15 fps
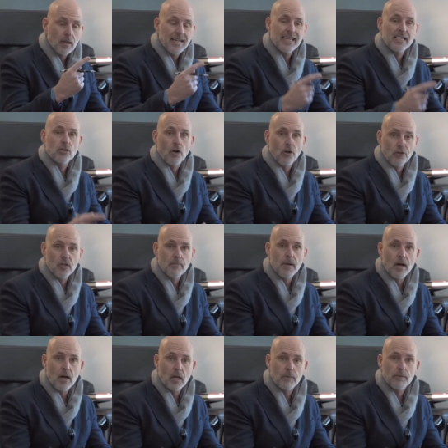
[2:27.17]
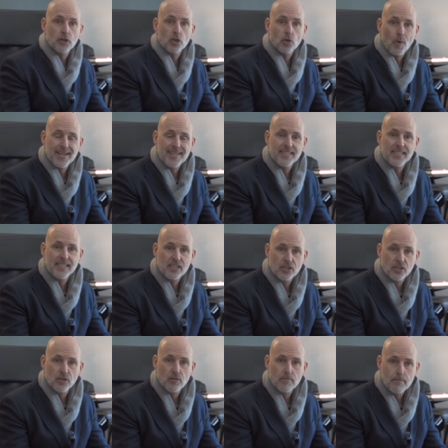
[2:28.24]
is on the market for
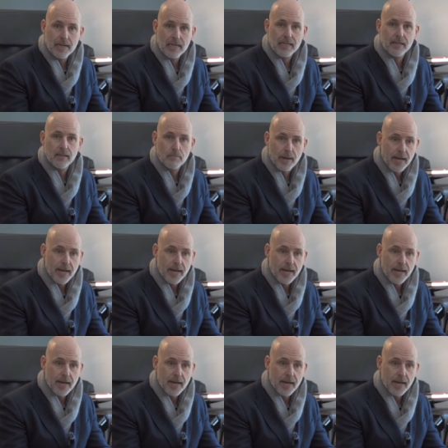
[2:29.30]
£22 million.